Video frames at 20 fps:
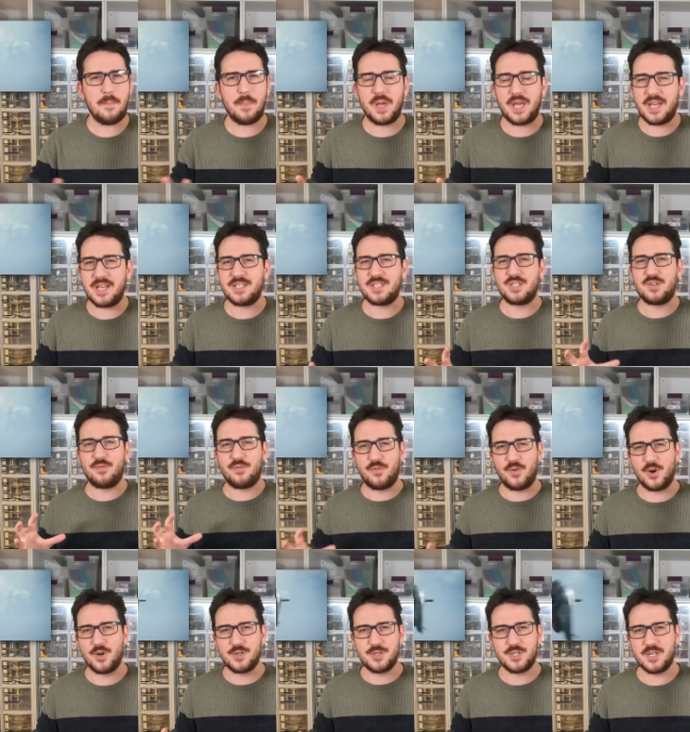epicest
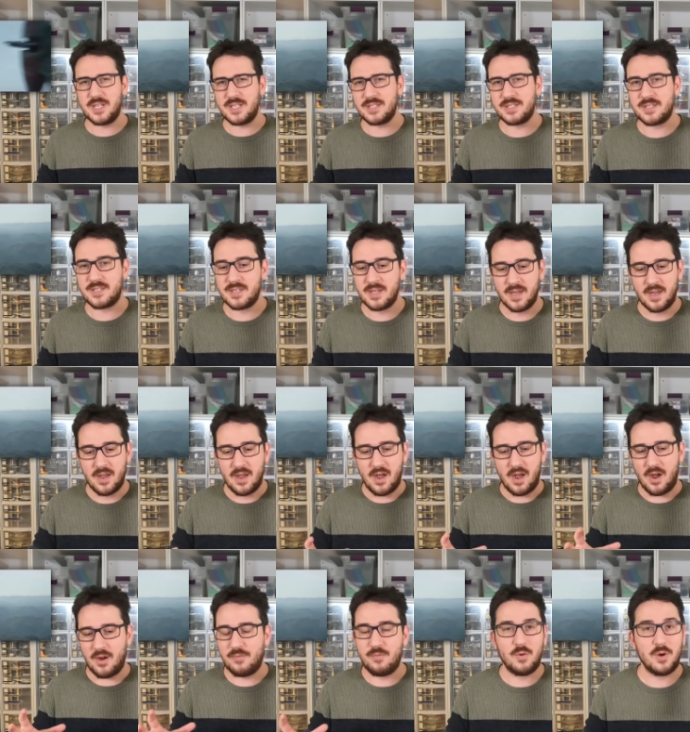versions
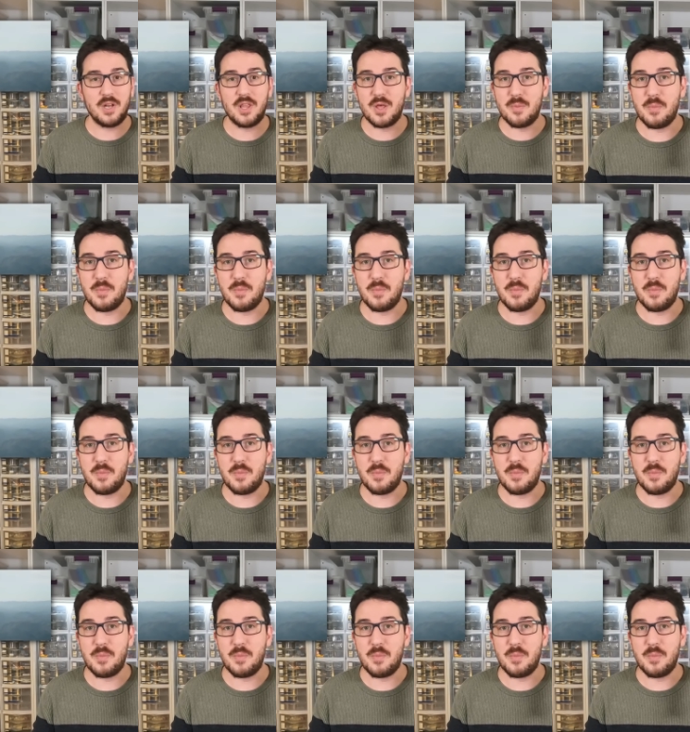of one of